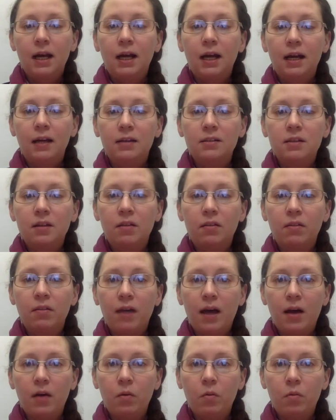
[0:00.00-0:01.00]
and
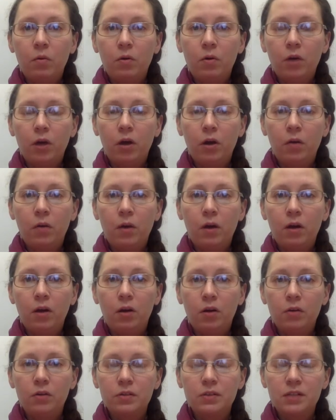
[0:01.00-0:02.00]
that will go
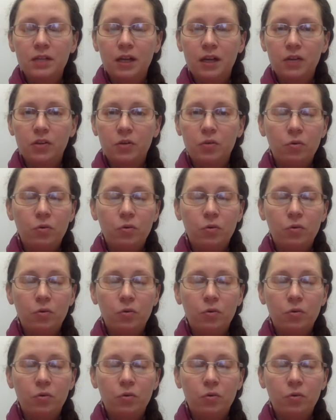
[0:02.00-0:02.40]
alongside